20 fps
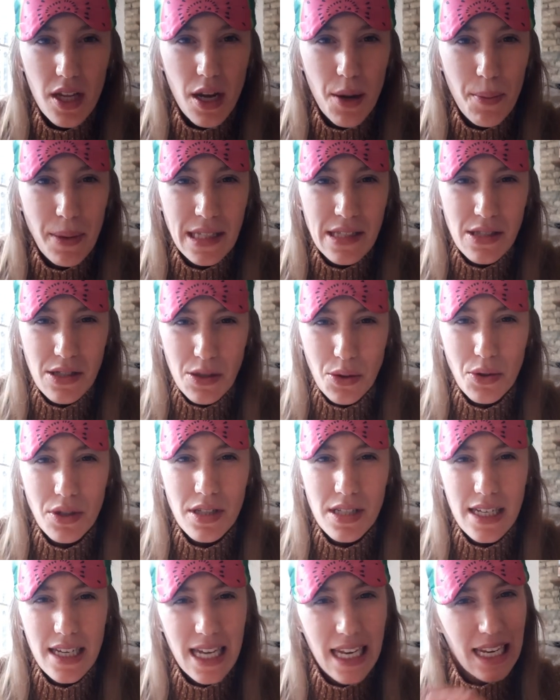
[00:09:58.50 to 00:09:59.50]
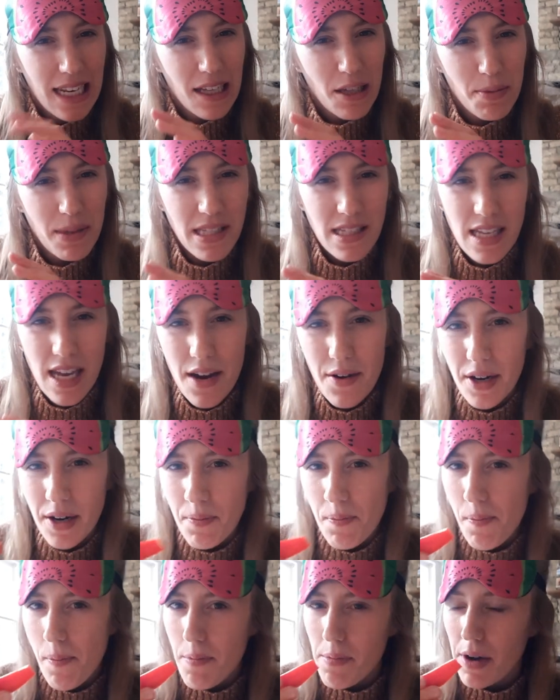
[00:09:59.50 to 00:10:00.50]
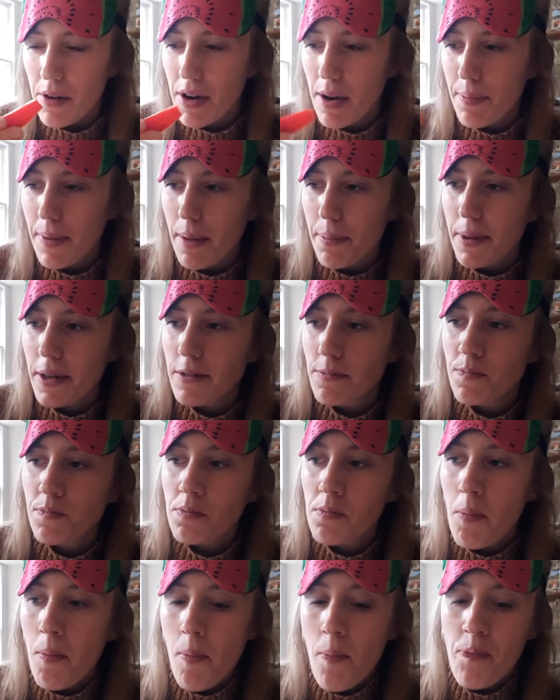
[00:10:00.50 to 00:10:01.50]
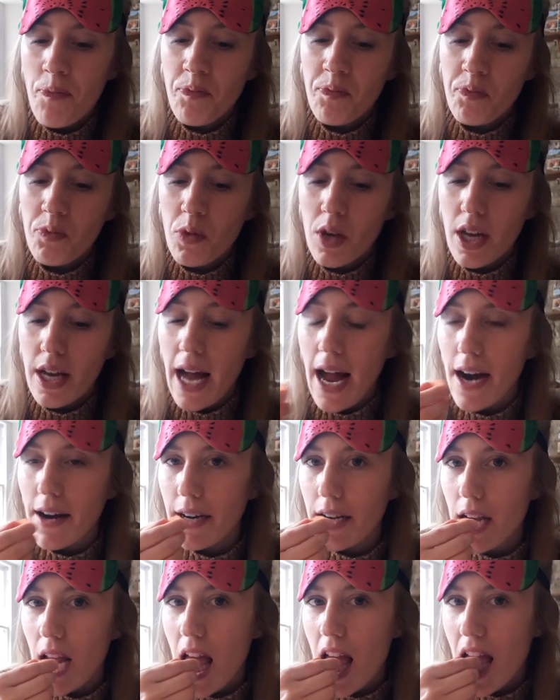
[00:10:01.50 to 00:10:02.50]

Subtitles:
bit salty, a little bit sour, my red pepper. Carrot.